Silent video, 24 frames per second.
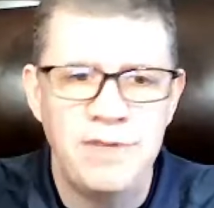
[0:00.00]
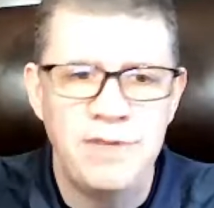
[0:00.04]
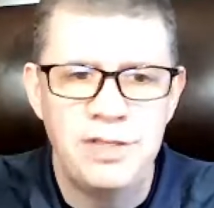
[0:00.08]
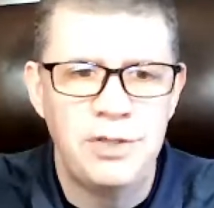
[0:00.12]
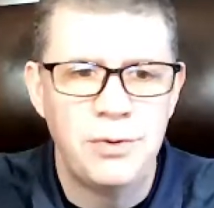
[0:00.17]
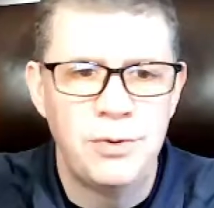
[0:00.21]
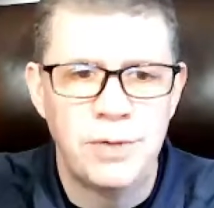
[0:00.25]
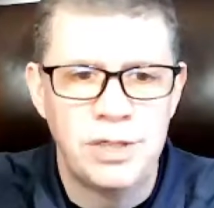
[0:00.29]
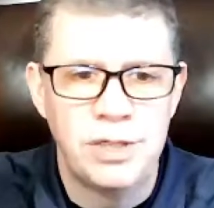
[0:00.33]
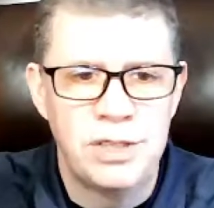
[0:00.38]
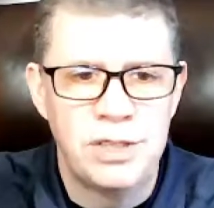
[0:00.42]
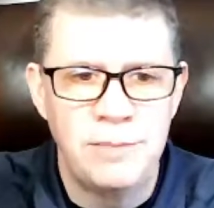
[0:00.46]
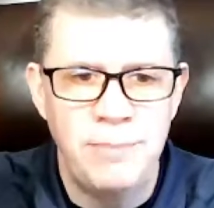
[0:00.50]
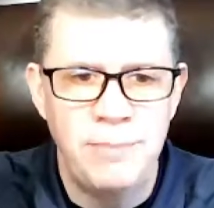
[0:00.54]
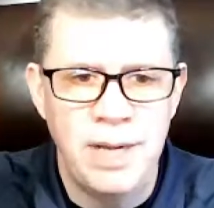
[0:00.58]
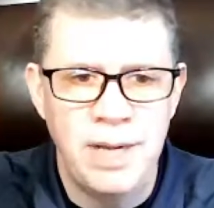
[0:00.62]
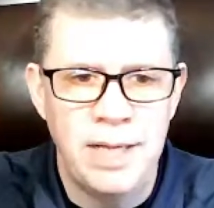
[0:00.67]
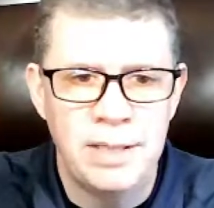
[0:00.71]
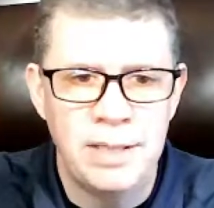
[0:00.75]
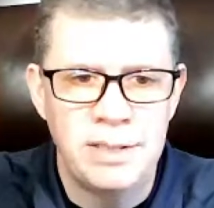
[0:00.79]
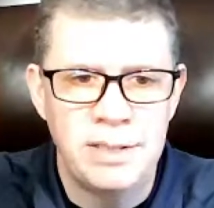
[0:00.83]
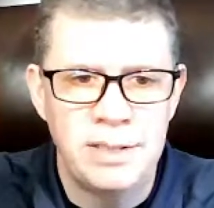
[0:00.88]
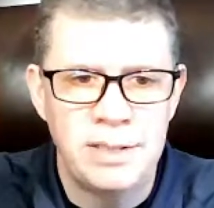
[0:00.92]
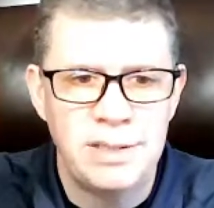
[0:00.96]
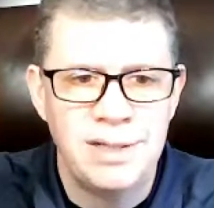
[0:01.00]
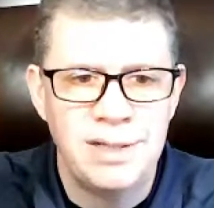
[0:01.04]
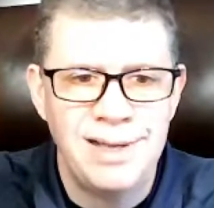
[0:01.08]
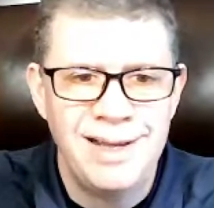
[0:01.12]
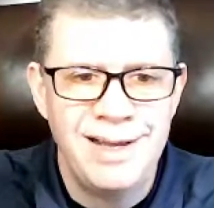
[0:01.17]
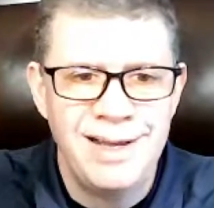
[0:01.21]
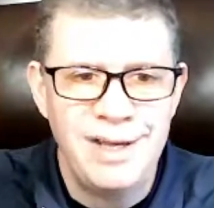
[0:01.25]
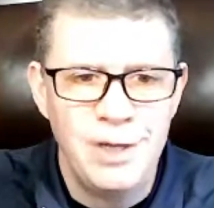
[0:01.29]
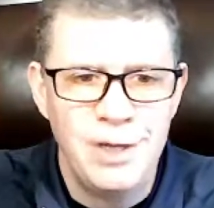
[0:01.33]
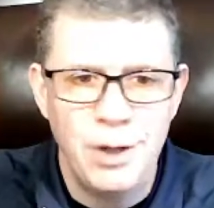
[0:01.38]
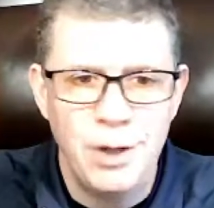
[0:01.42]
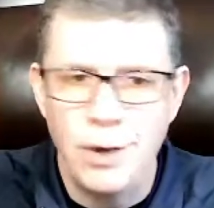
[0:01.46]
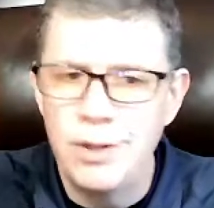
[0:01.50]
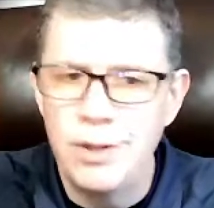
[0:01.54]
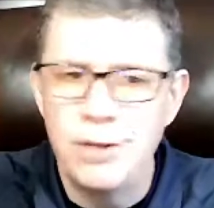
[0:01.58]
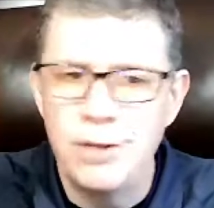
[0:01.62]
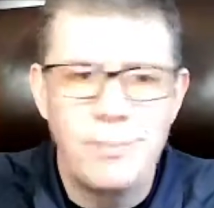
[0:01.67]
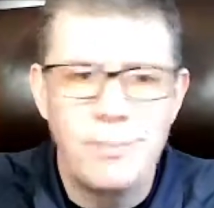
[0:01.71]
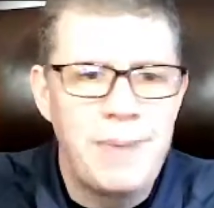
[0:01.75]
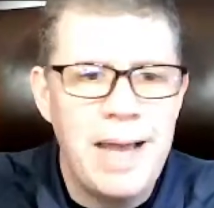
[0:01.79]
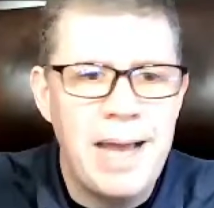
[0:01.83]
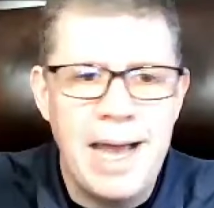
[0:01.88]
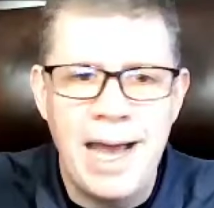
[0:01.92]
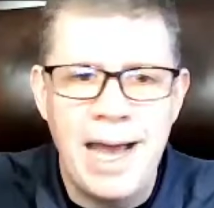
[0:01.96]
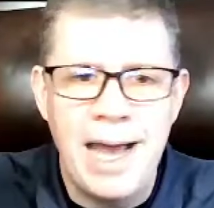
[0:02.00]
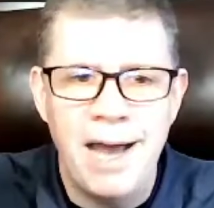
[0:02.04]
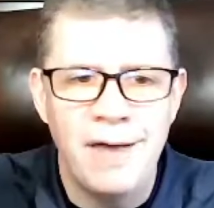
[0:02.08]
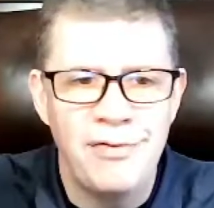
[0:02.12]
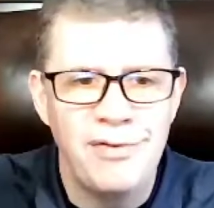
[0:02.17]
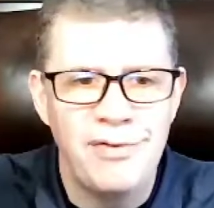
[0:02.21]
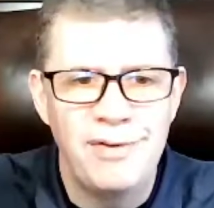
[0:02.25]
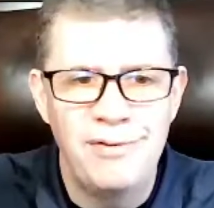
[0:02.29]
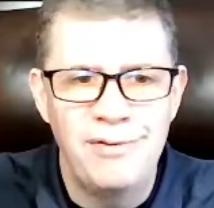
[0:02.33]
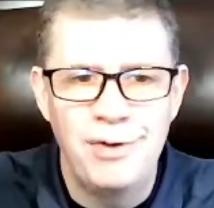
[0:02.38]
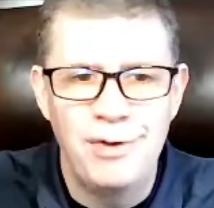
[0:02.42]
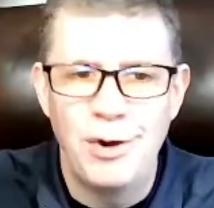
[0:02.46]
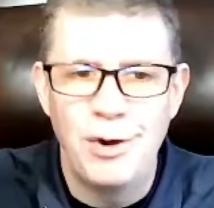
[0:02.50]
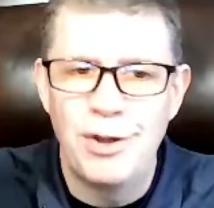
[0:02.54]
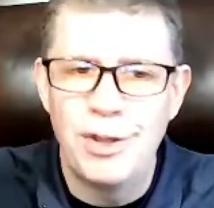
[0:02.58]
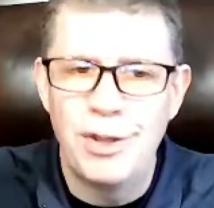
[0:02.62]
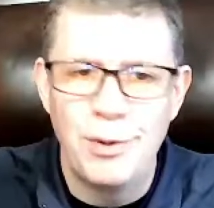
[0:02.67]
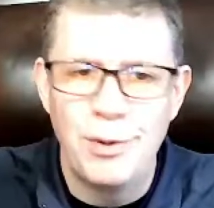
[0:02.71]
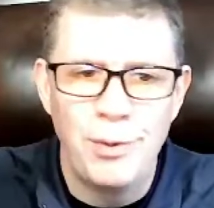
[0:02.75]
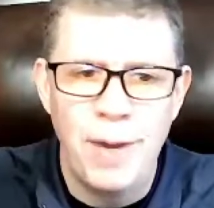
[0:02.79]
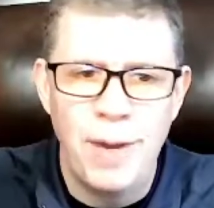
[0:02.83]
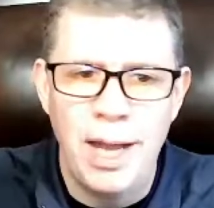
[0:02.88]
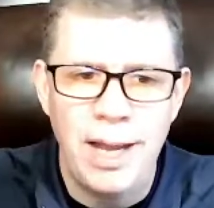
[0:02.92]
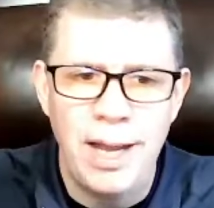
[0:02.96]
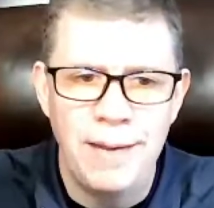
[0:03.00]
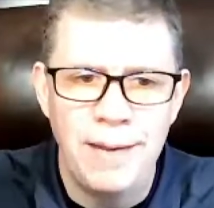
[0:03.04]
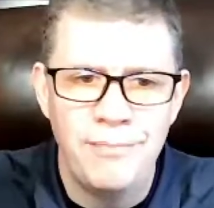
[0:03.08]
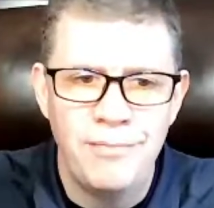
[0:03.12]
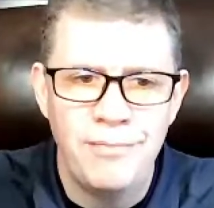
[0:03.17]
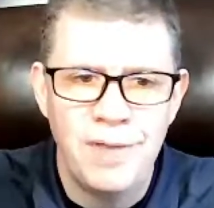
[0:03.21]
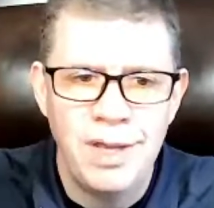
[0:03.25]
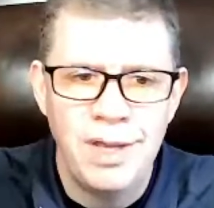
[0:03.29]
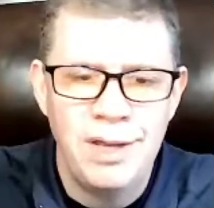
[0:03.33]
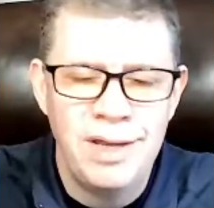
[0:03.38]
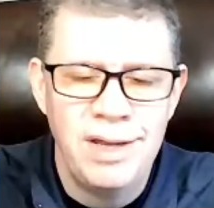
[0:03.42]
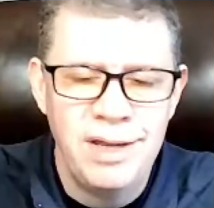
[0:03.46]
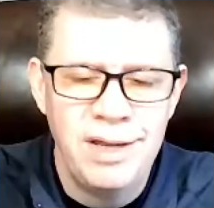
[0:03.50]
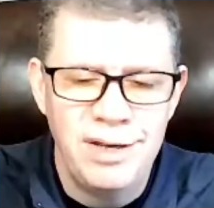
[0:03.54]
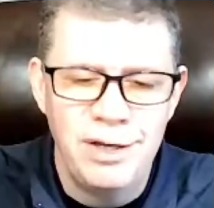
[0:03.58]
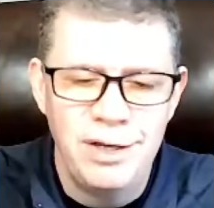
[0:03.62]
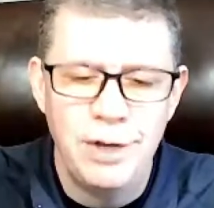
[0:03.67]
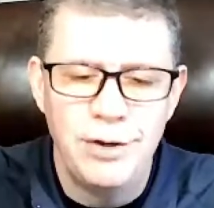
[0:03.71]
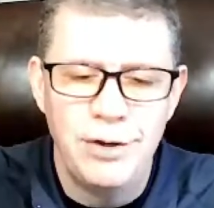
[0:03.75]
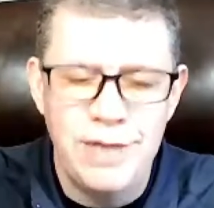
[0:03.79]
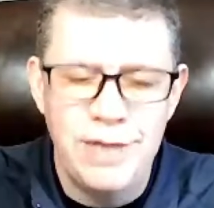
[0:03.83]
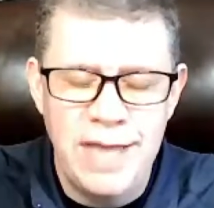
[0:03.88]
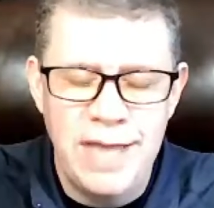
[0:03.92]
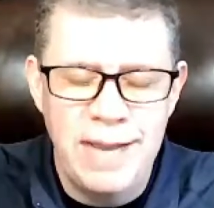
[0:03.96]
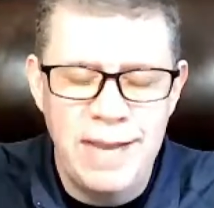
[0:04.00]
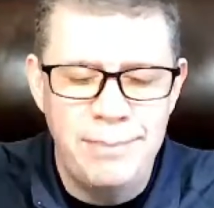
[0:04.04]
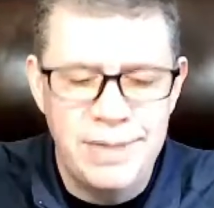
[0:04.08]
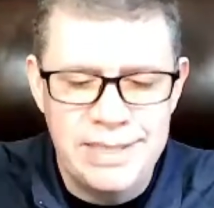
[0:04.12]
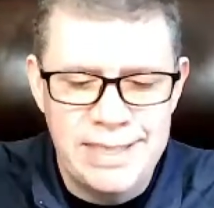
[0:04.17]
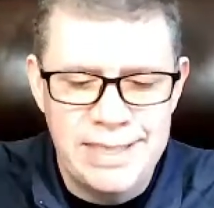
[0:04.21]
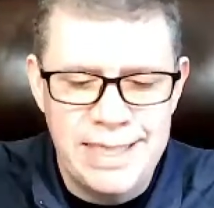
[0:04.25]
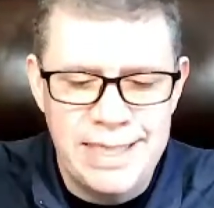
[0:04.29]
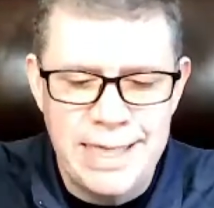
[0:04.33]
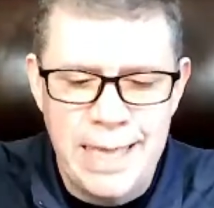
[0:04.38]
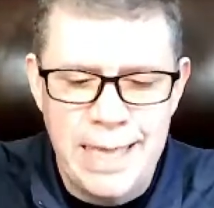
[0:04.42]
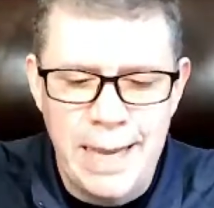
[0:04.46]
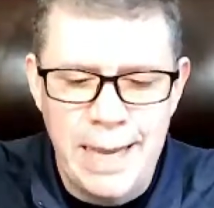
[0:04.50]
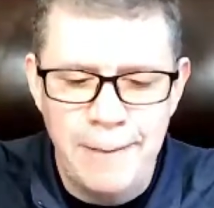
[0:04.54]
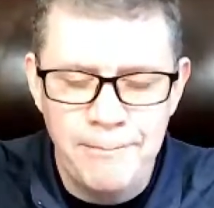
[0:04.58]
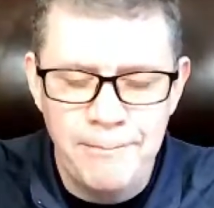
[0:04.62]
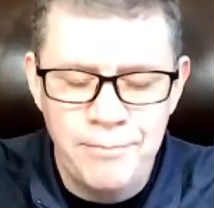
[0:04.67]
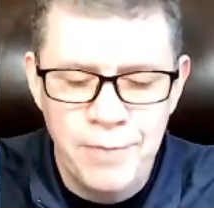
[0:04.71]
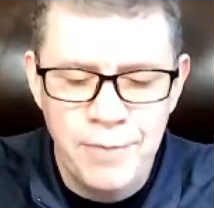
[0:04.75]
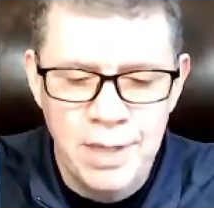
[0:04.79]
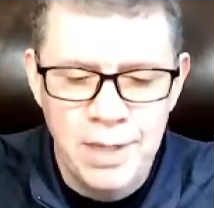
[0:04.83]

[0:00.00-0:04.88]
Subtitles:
yours to miss. No other path, no other way, no day but today."